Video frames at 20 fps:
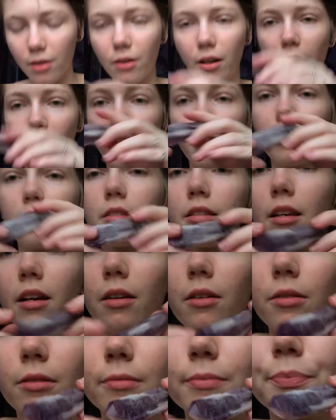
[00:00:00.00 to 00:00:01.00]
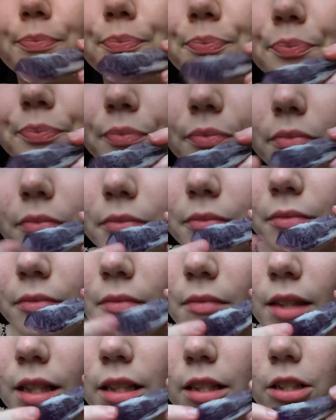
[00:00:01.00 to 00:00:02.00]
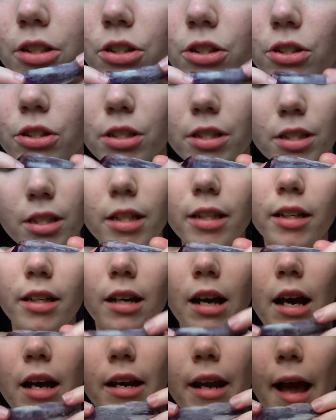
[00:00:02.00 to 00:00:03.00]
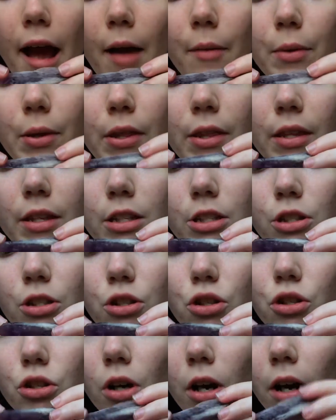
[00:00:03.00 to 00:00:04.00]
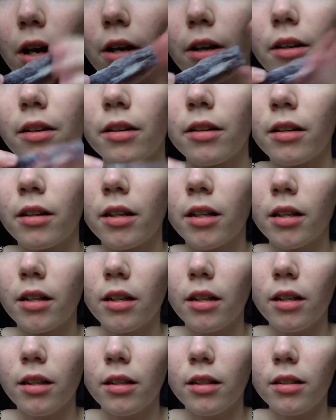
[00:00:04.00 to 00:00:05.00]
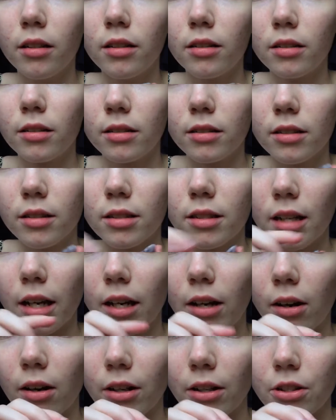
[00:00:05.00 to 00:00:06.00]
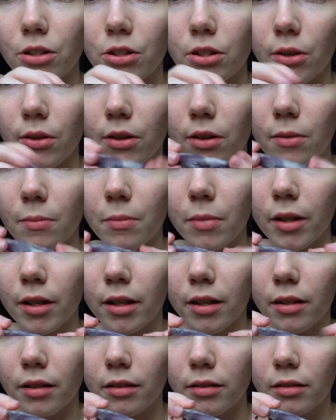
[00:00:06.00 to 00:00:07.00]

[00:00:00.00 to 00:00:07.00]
Okay, so this is just like an amethyst shard. It's kind of hard to show you, but